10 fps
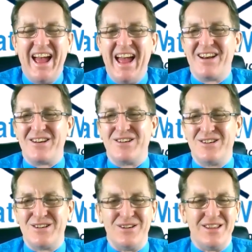how to
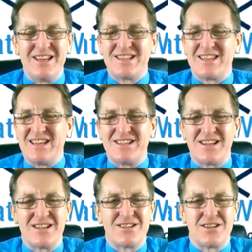do this. There's
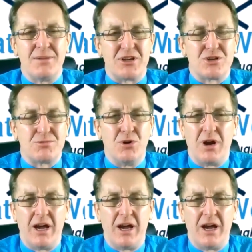so much more.